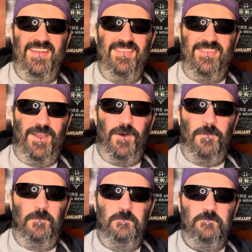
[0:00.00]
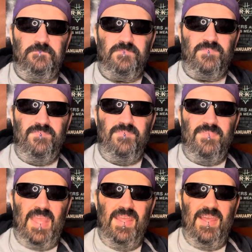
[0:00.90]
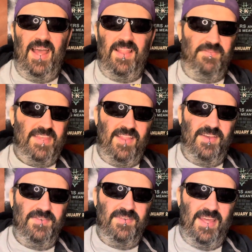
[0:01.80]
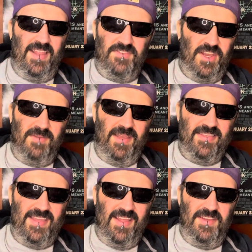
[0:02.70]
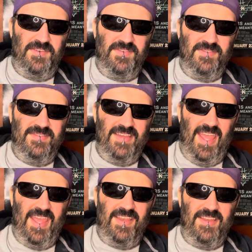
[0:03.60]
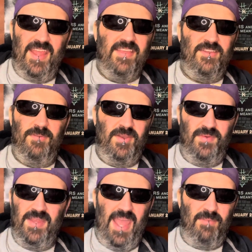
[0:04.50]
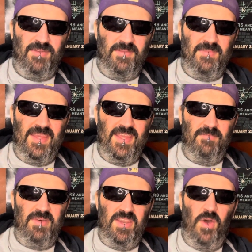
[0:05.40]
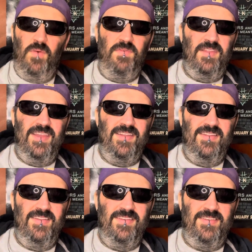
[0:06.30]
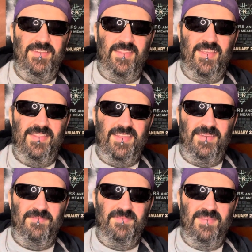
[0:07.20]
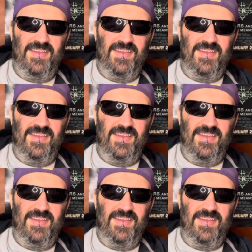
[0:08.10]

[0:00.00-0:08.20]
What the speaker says: So I love Silo and I love talking about Silo. And yes, there are better recappers than me, but hopefully none that seem